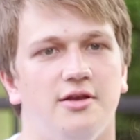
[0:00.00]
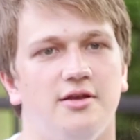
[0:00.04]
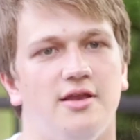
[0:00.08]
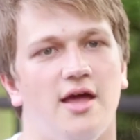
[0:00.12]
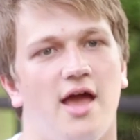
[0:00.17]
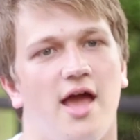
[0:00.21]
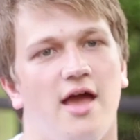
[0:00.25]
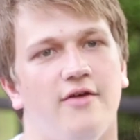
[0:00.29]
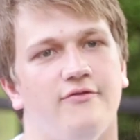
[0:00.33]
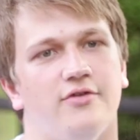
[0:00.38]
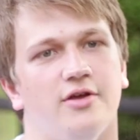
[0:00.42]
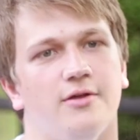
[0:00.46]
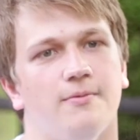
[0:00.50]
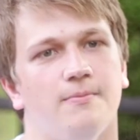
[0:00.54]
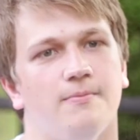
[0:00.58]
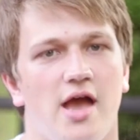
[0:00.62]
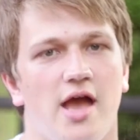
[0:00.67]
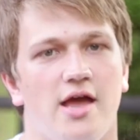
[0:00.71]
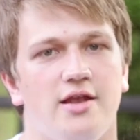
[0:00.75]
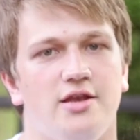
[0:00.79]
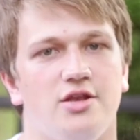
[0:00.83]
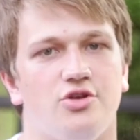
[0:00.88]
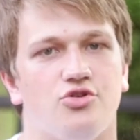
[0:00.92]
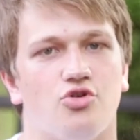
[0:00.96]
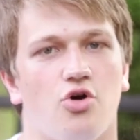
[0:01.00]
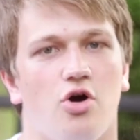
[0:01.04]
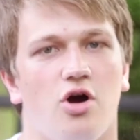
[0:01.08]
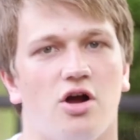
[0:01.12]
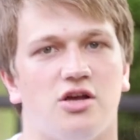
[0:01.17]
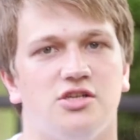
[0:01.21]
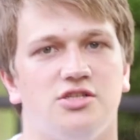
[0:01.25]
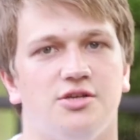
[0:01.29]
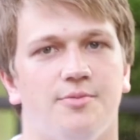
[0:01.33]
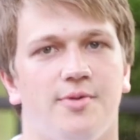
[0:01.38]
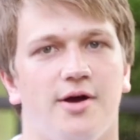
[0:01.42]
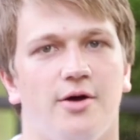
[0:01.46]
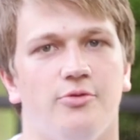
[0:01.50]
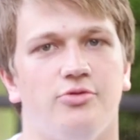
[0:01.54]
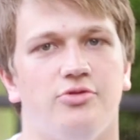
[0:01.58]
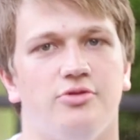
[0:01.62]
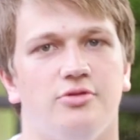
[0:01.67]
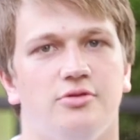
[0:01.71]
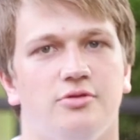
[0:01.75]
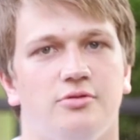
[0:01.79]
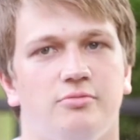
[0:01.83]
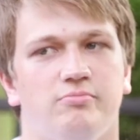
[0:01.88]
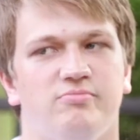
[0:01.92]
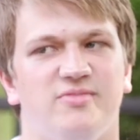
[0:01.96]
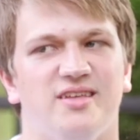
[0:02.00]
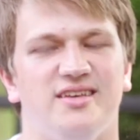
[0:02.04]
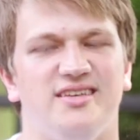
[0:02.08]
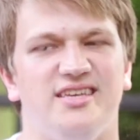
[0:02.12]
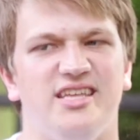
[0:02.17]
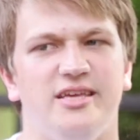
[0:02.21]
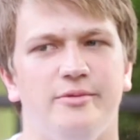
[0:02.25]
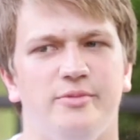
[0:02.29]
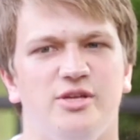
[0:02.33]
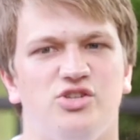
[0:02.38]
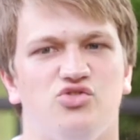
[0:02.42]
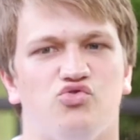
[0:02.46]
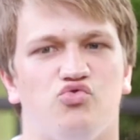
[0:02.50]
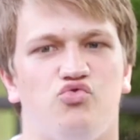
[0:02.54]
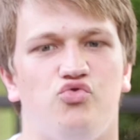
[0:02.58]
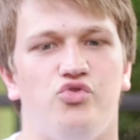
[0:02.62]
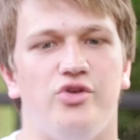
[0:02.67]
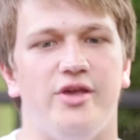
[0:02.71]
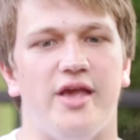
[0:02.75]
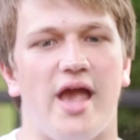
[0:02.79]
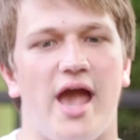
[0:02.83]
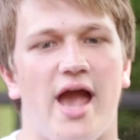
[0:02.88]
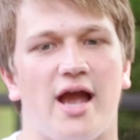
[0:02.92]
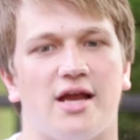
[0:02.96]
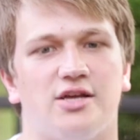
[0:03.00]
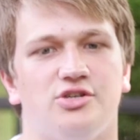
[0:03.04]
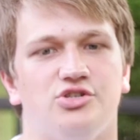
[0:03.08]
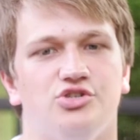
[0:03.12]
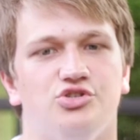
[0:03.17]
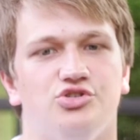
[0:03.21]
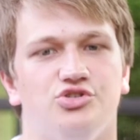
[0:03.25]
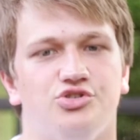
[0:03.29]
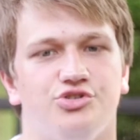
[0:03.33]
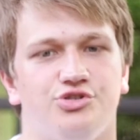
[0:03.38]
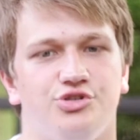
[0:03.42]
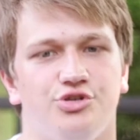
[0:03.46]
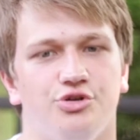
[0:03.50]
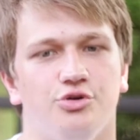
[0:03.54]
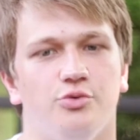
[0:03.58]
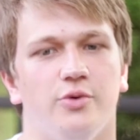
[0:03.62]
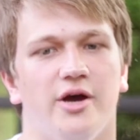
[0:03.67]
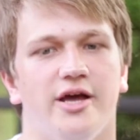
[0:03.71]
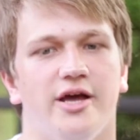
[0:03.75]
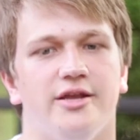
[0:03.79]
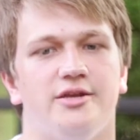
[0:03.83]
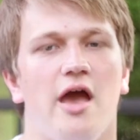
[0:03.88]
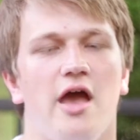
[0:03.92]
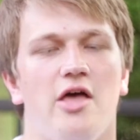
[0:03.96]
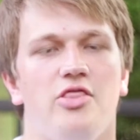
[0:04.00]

into heaven. And it talks about the demons' reactions to it.